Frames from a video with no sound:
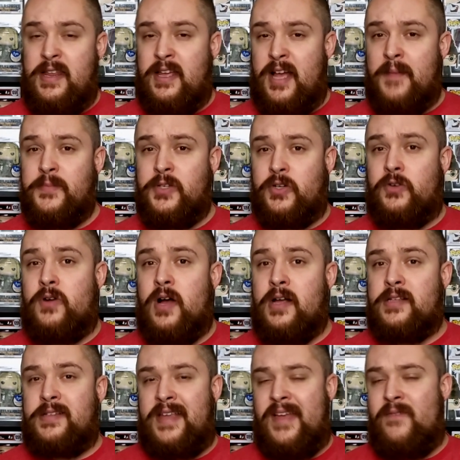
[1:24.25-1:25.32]
comes
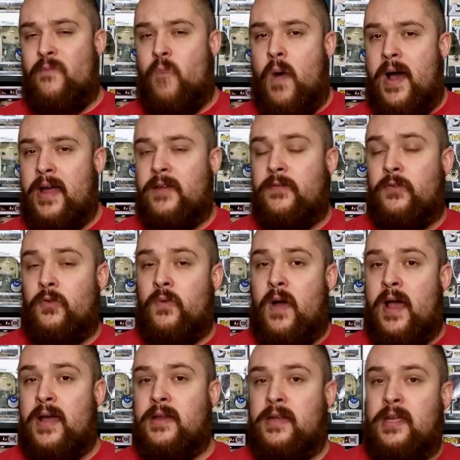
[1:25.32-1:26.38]
across a wide
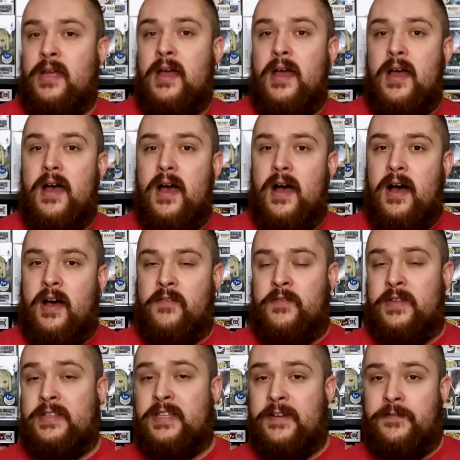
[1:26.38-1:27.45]
variety
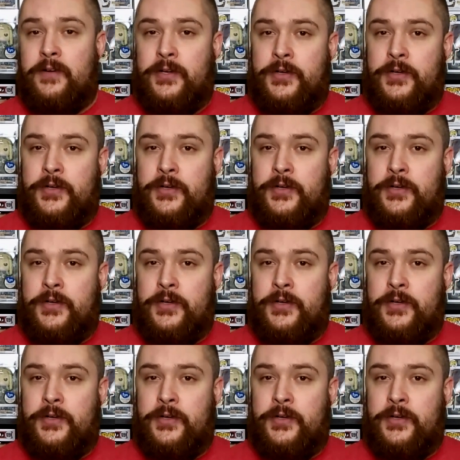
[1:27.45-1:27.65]
of different